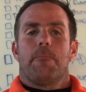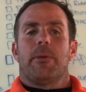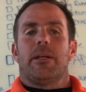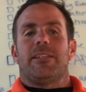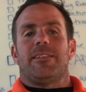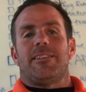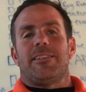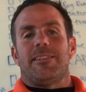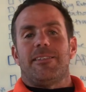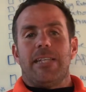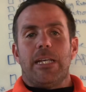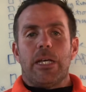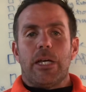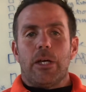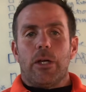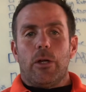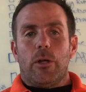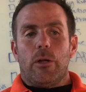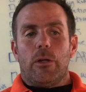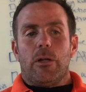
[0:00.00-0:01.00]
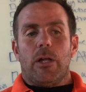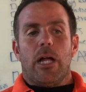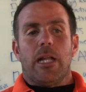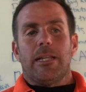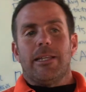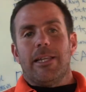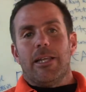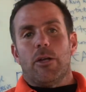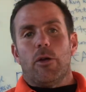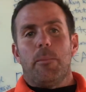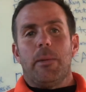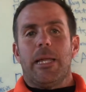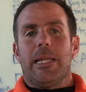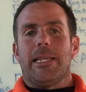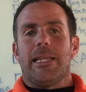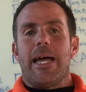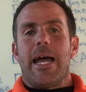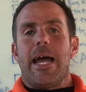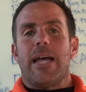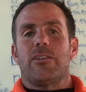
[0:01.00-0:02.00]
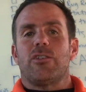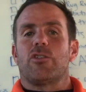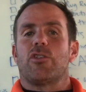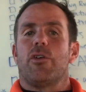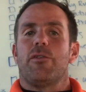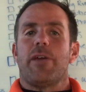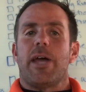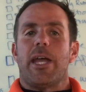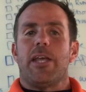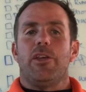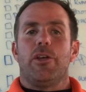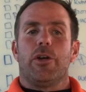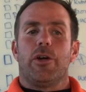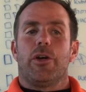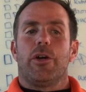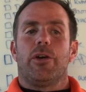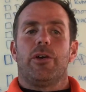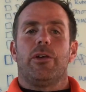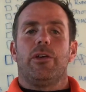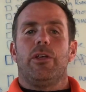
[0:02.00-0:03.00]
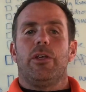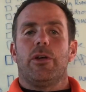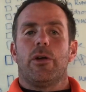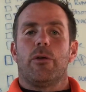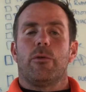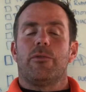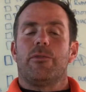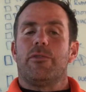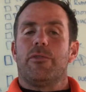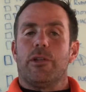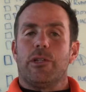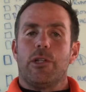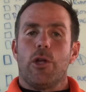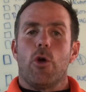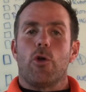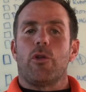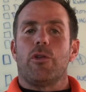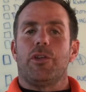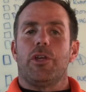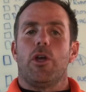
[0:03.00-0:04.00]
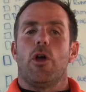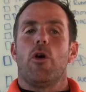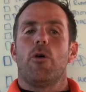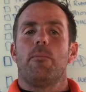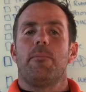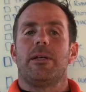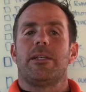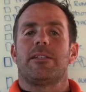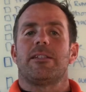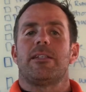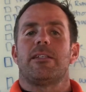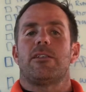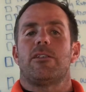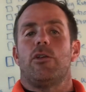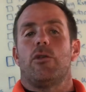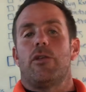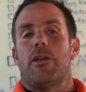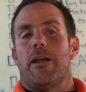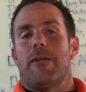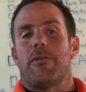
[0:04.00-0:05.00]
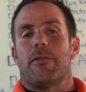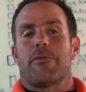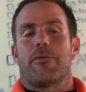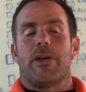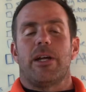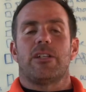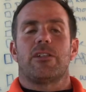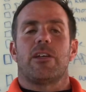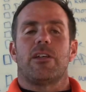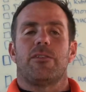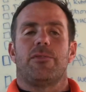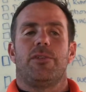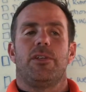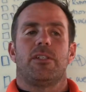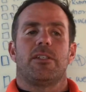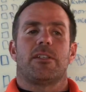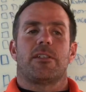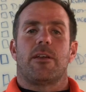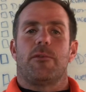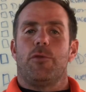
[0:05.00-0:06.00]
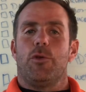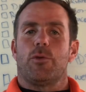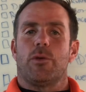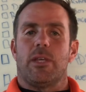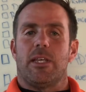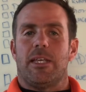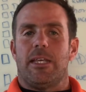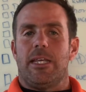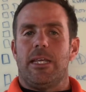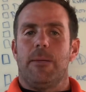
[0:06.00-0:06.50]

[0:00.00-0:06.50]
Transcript: a little bit less, so that you're, the locally owned business, you have the franchise fees and stuff. You can